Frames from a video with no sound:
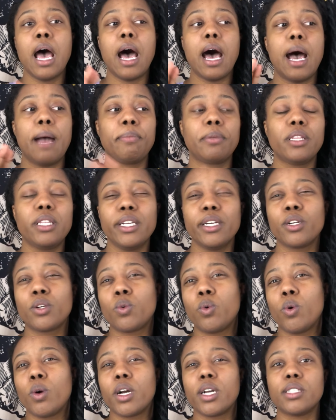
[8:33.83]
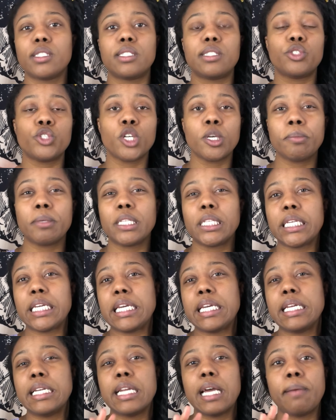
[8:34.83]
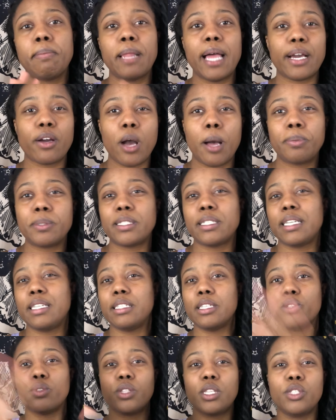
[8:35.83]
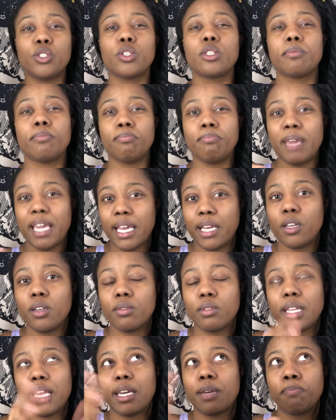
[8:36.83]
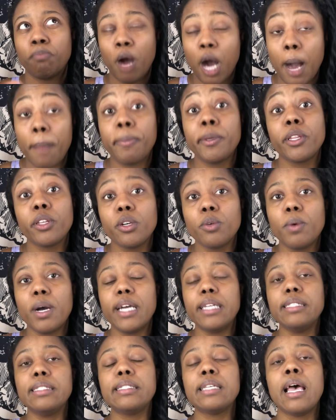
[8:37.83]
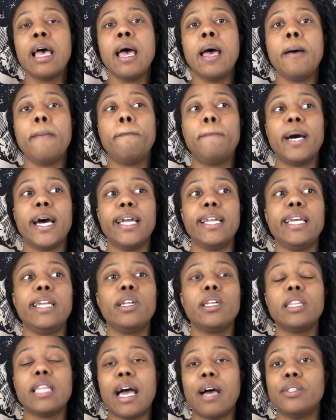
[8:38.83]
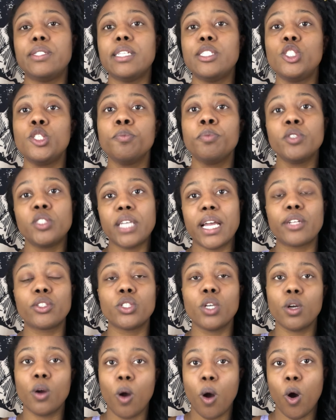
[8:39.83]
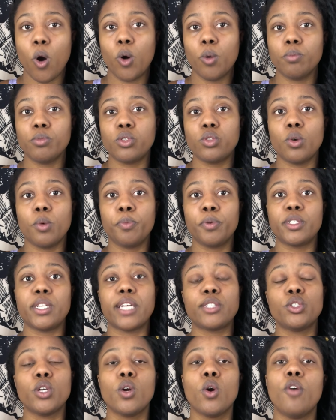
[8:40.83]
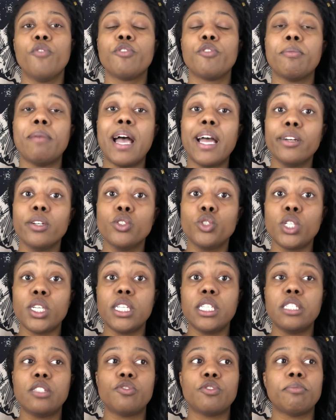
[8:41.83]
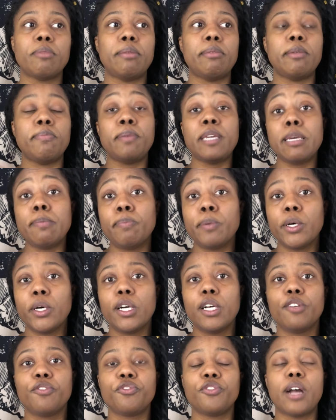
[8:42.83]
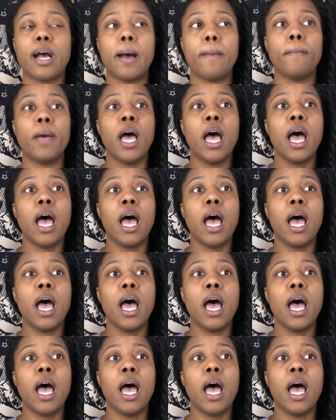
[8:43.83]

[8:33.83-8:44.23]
um, clear quartz tourmaline black obsidian these are the main like popular ones but it allows us to protect our home so protect our home from energies from maybe people from